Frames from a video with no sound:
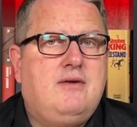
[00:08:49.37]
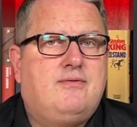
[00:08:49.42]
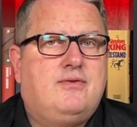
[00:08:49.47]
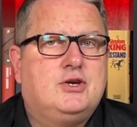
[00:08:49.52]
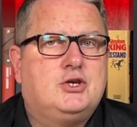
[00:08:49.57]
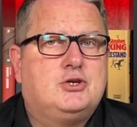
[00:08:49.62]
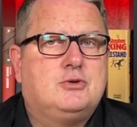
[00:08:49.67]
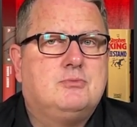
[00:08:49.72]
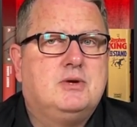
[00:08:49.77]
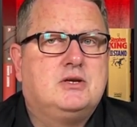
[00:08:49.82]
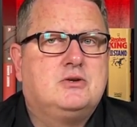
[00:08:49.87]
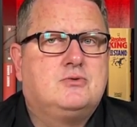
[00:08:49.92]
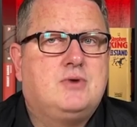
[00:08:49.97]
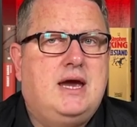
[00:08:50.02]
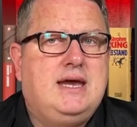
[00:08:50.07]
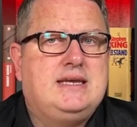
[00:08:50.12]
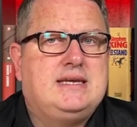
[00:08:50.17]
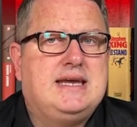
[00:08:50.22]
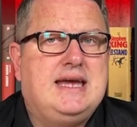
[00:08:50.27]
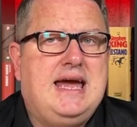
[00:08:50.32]
fishermen
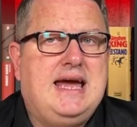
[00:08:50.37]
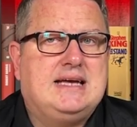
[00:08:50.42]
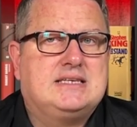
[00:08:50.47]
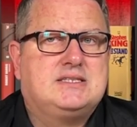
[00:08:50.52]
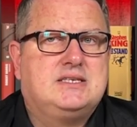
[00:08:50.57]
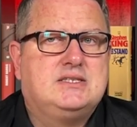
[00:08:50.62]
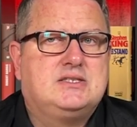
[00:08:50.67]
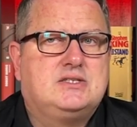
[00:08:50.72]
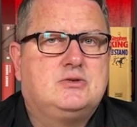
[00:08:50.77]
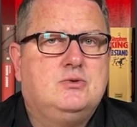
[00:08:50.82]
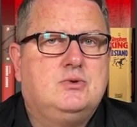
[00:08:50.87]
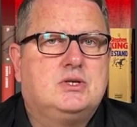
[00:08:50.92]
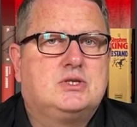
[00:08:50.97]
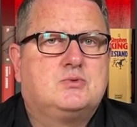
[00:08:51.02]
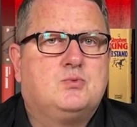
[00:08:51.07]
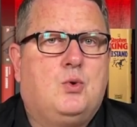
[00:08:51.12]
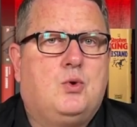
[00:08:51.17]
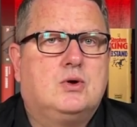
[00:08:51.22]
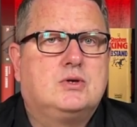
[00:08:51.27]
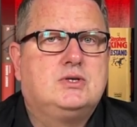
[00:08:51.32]
greater access to
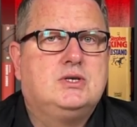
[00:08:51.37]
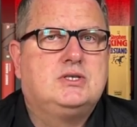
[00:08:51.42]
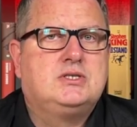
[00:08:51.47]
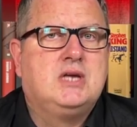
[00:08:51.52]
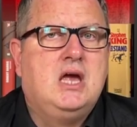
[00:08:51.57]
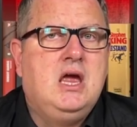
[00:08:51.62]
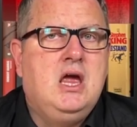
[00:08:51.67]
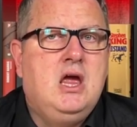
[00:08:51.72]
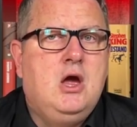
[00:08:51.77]
its waters,